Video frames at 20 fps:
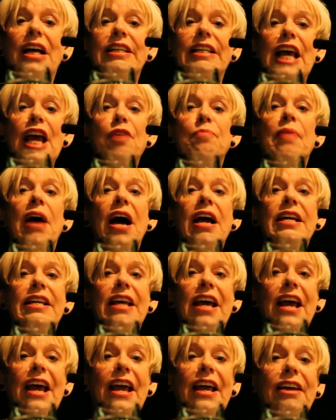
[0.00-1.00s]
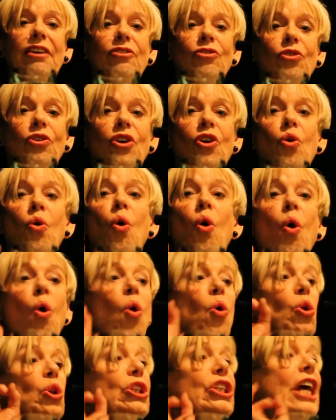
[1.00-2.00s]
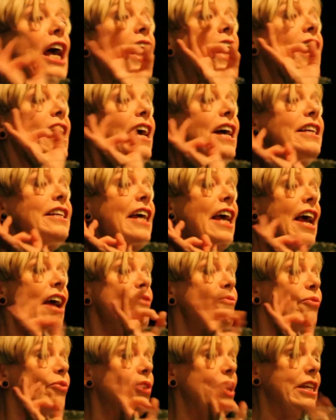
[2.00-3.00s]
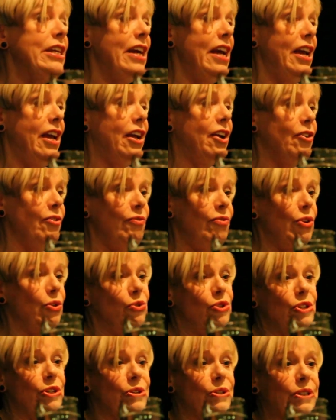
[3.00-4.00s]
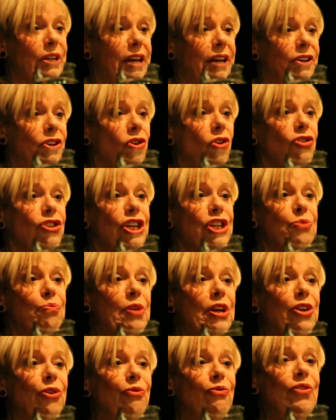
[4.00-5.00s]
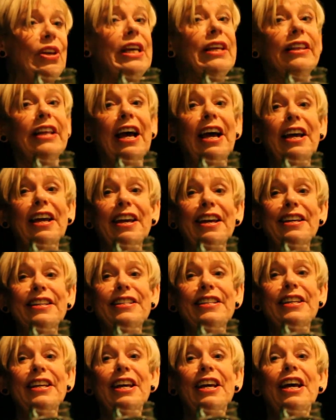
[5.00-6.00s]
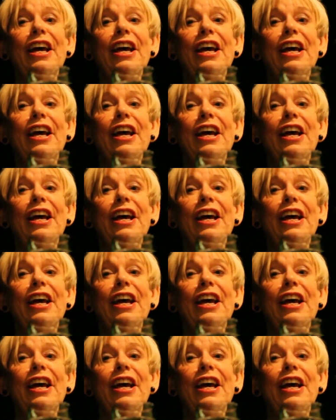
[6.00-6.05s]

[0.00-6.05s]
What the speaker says: day by day, all day and every day, Confucius said, not just when you feel like it,